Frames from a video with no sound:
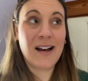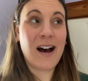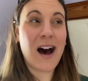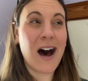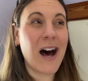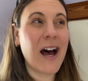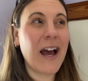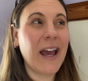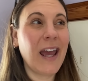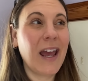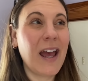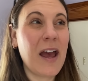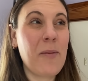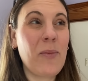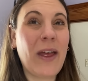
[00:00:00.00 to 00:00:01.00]

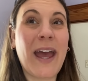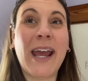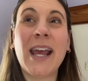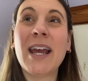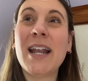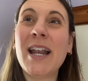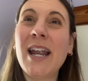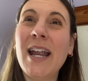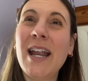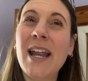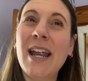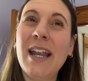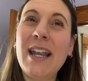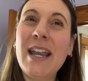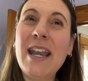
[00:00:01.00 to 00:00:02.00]
I am like
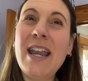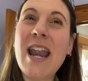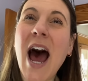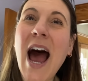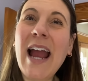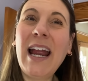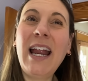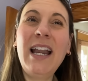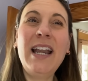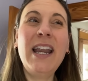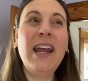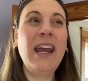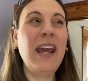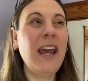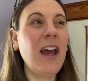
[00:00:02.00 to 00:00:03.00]

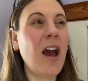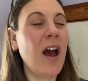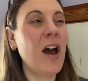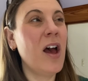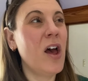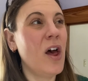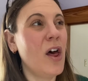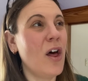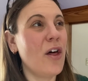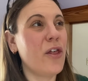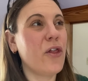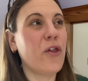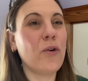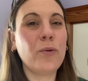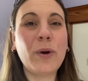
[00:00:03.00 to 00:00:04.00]

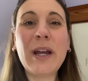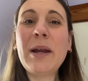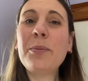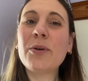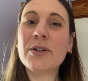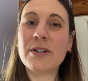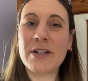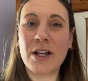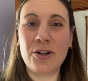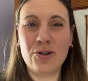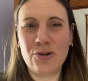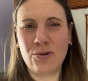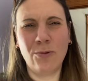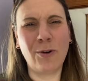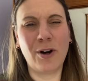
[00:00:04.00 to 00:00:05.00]
93%
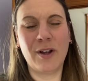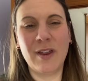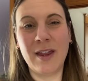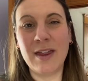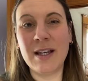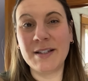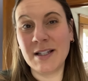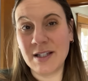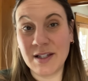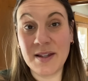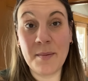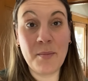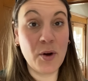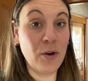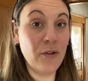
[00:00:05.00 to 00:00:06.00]
sure that this is
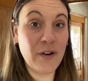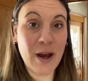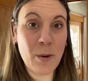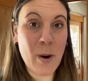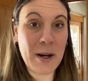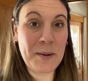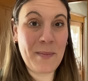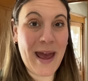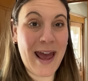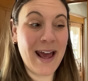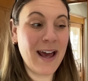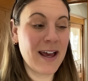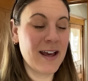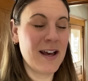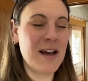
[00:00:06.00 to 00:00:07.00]
the move I wanna
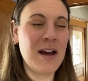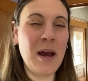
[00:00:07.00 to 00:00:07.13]
make,